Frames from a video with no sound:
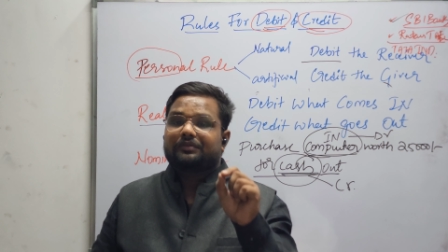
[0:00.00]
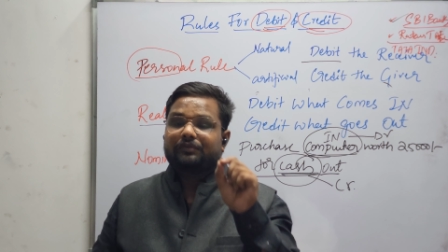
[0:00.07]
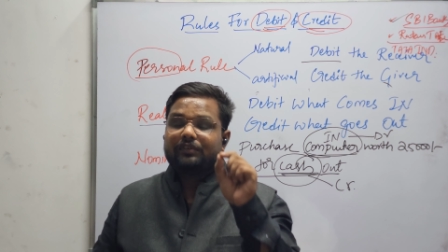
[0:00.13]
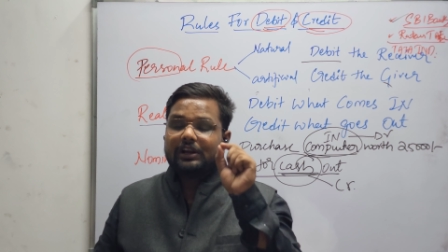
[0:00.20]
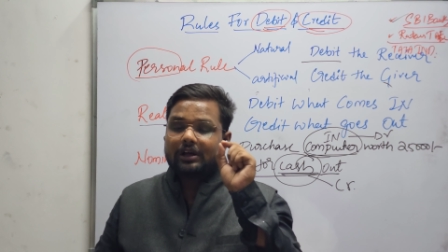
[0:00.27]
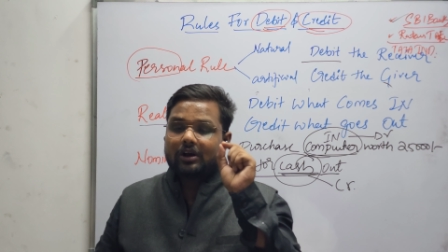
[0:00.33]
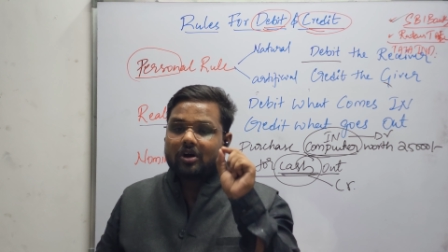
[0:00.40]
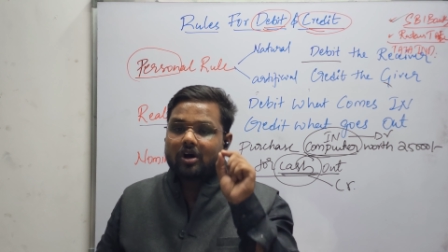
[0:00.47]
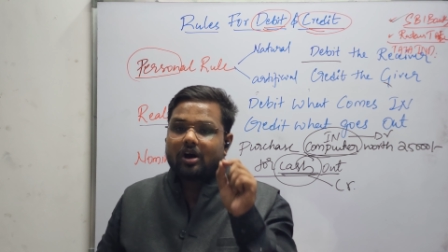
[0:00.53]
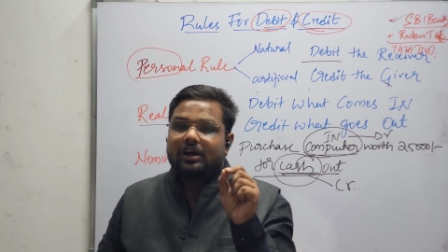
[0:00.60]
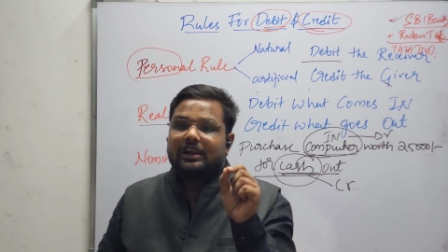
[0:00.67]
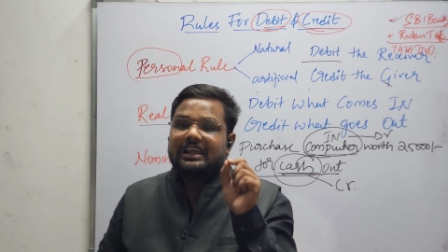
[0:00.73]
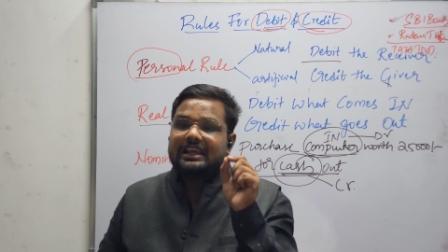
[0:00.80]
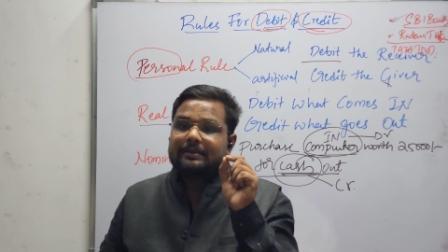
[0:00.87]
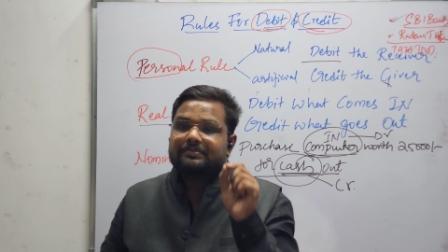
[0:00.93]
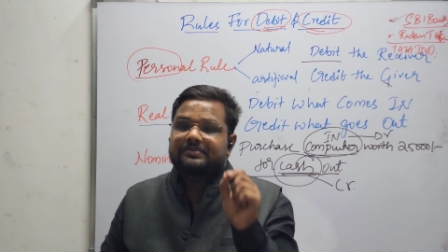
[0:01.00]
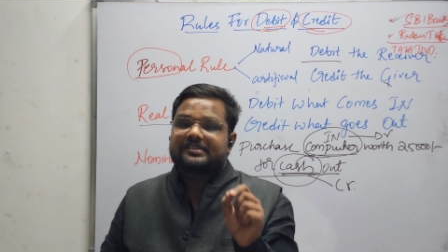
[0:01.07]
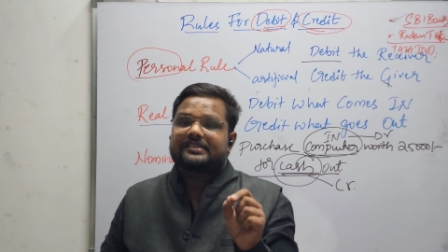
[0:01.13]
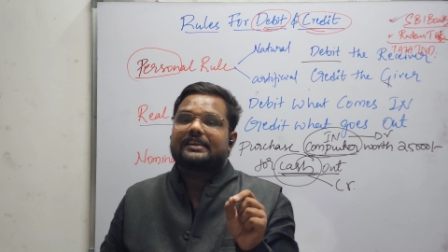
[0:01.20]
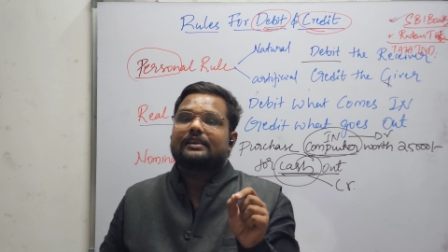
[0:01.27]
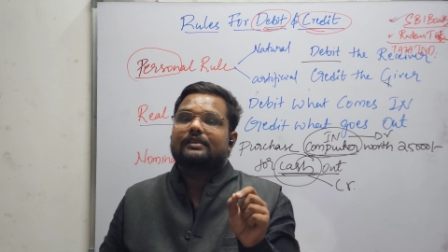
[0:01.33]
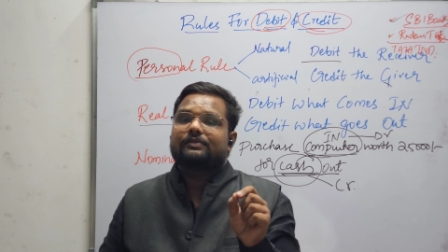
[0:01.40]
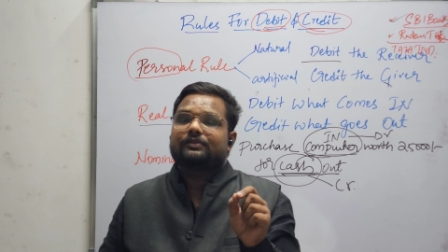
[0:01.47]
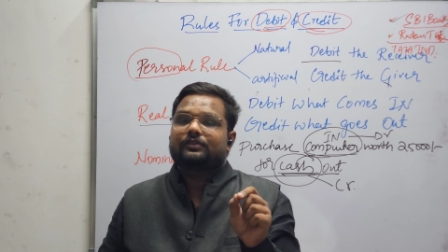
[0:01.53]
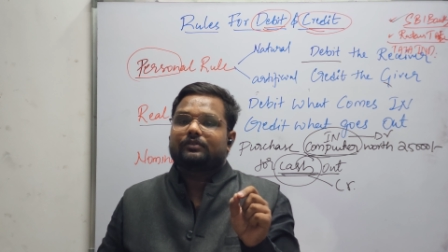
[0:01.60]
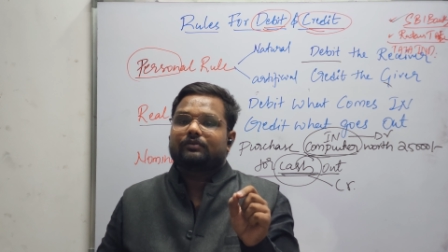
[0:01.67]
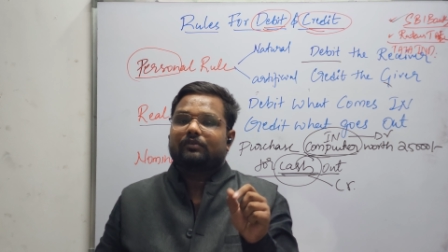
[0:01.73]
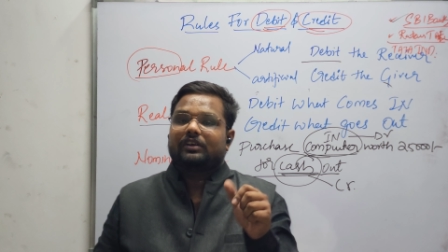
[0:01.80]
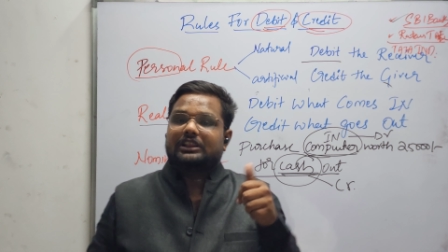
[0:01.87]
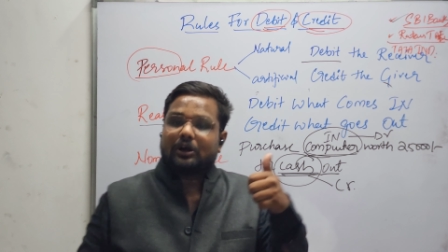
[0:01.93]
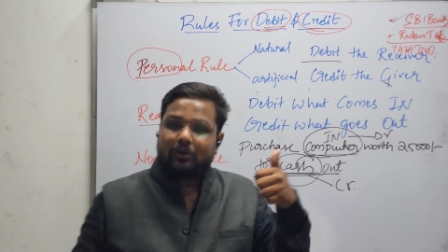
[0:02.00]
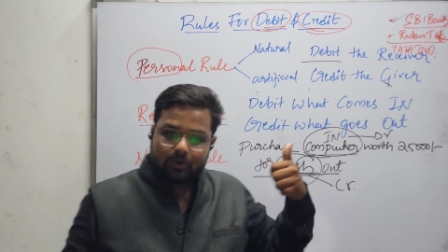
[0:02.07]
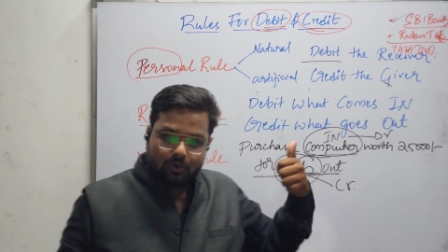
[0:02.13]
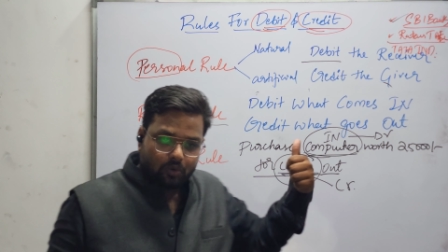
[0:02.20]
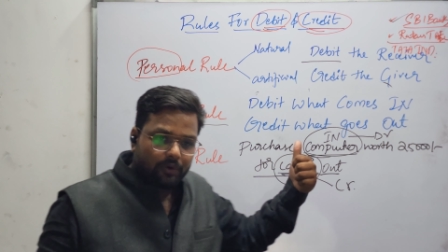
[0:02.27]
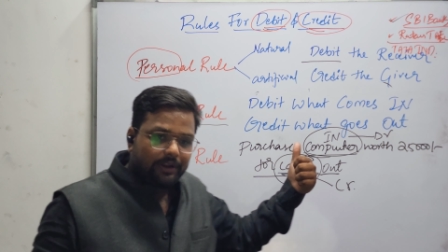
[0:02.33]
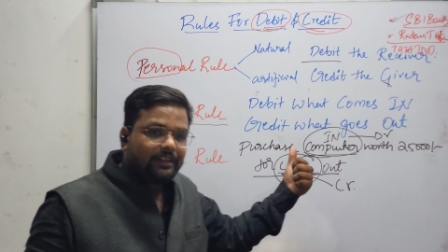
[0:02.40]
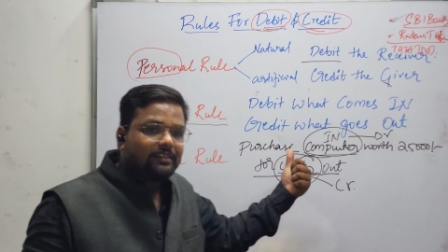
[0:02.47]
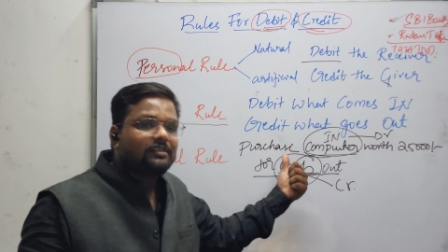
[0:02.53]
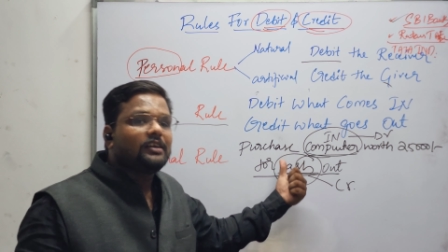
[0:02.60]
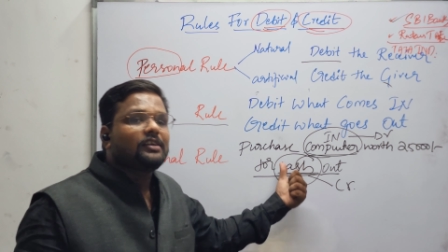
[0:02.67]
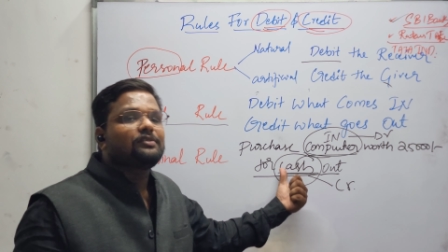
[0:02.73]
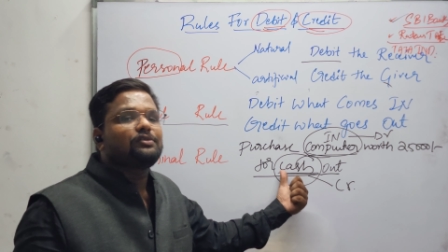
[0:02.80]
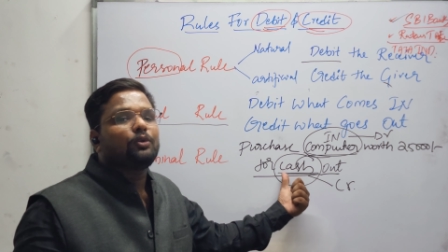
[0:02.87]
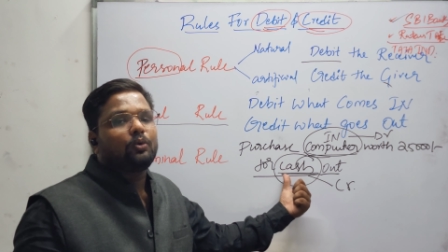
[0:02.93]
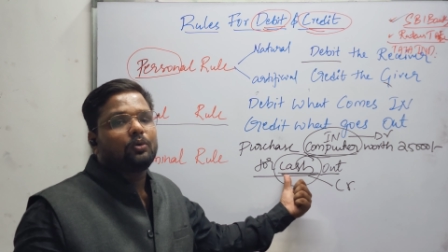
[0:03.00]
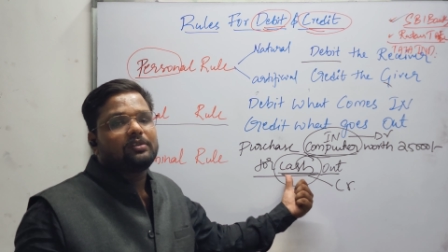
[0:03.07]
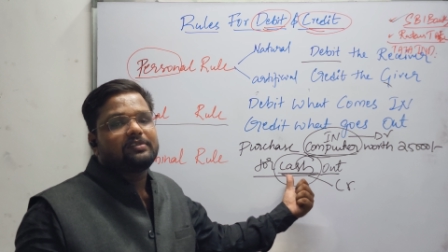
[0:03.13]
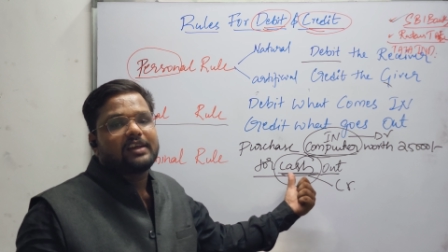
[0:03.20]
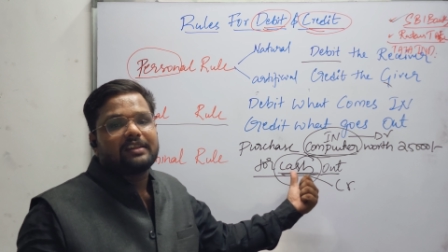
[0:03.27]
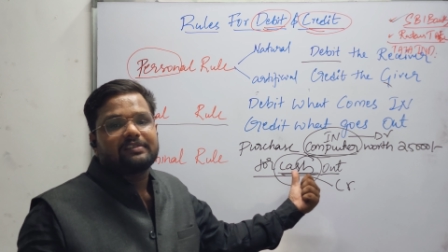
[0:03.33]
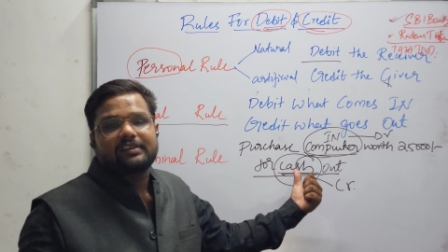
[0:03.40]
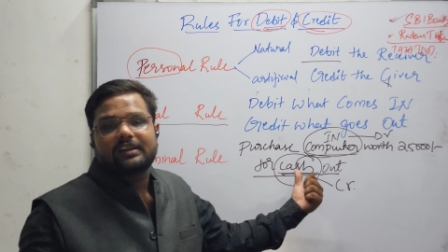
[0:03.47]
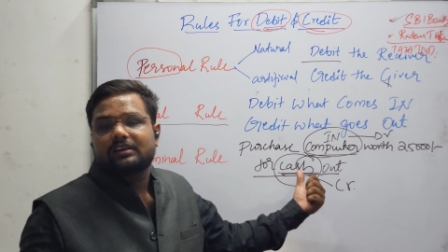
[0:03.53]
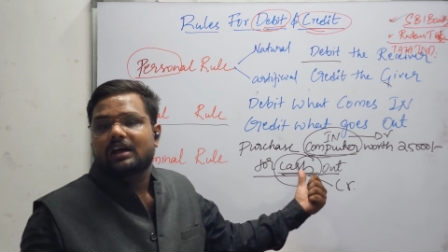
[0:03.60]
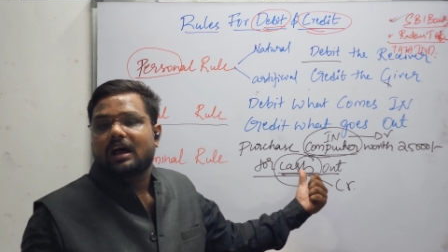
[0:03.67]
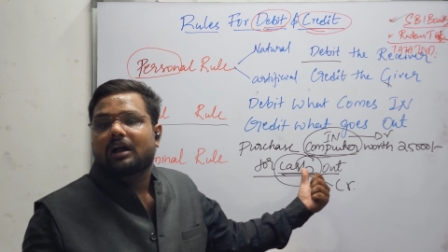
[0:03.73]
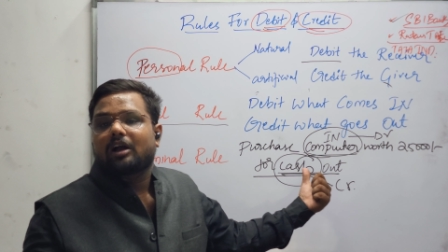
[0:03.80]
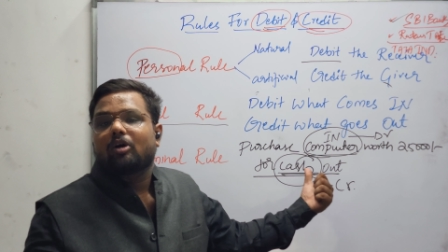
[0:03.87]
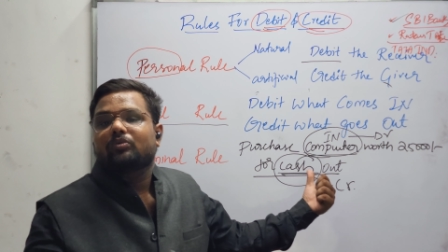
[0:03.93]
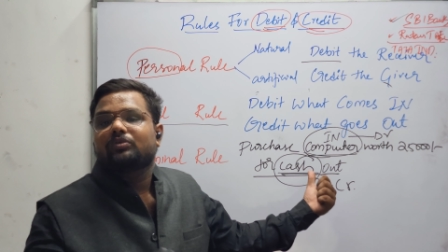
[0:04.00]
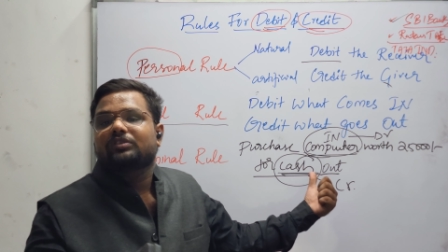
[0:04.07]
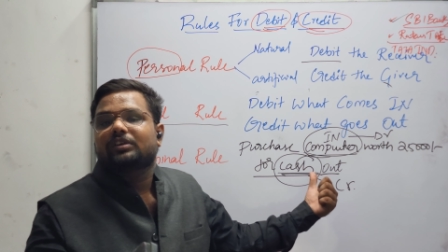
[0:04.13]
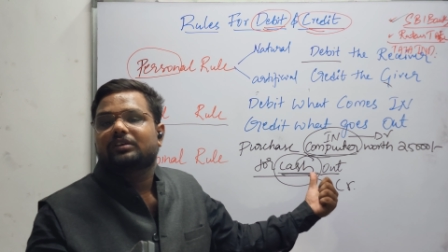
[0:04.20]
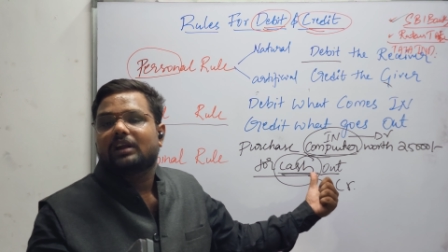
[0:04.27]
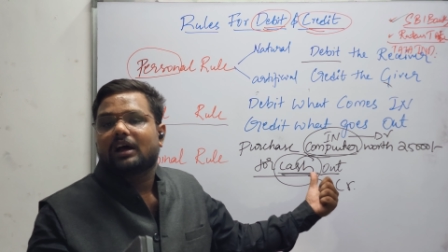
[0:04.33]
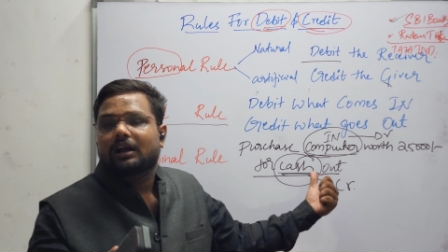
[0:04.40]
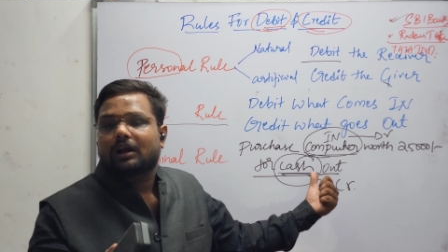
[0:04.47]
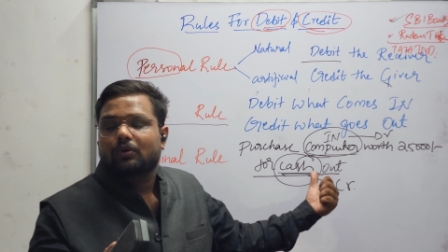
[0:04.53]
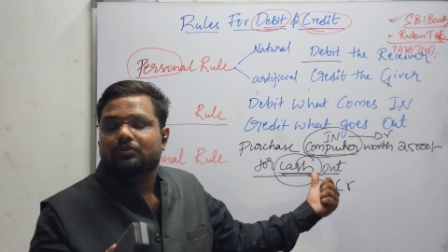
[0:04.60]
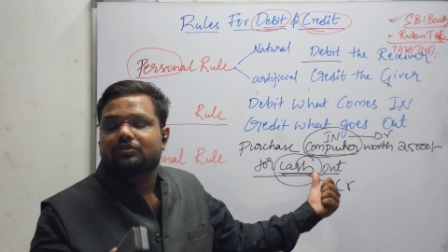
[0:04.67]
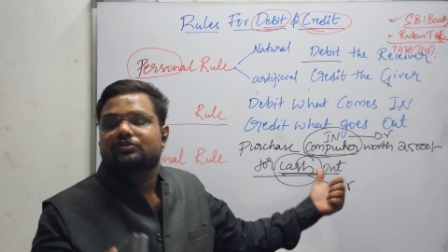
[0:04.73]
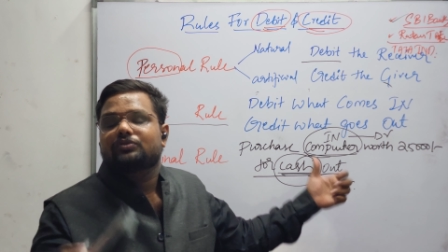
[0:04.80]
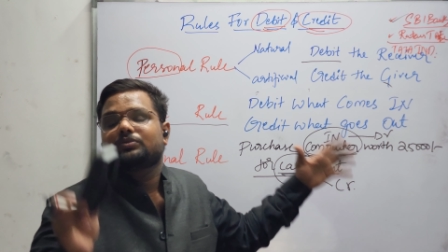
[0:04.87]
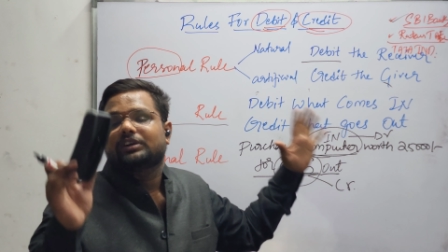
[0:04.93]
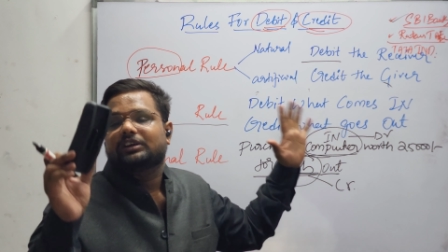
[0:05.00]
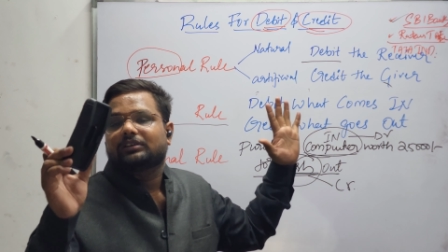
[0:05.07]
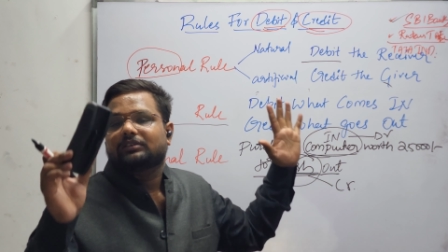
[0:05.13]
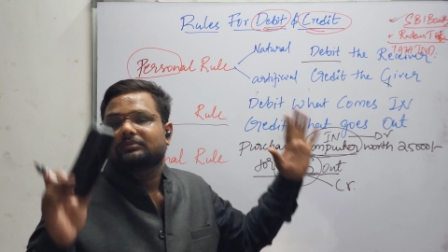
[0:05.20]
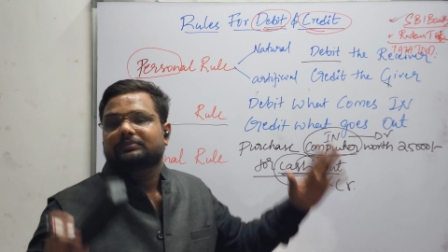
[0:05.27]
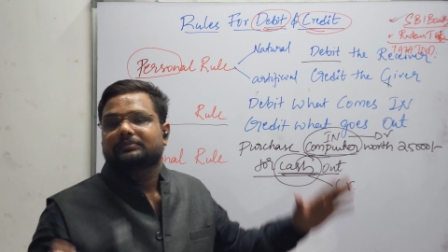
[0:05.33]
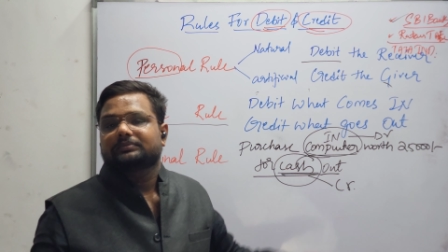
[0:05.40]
will call himself without knowing these rules as an account student.